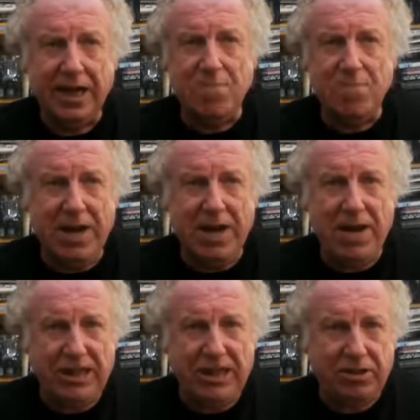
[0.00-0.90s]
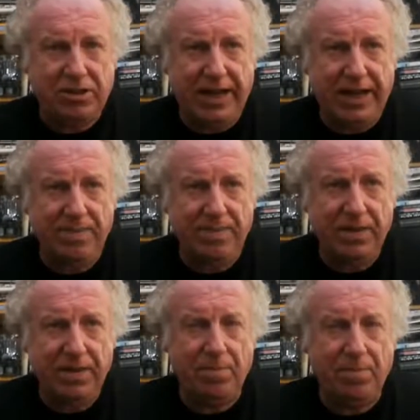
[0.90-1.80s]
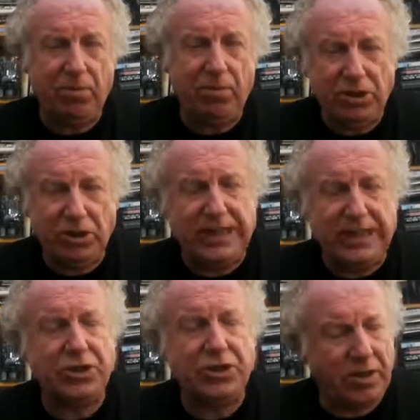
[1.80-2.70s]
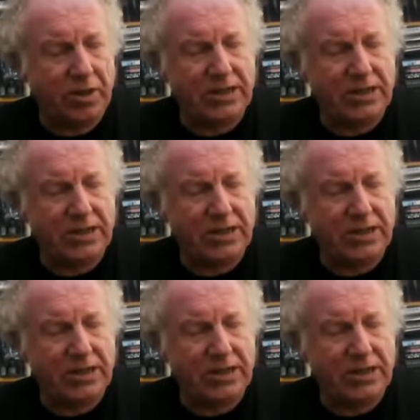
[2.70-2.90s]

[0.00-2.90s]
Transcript: mainstream broadsheet journalist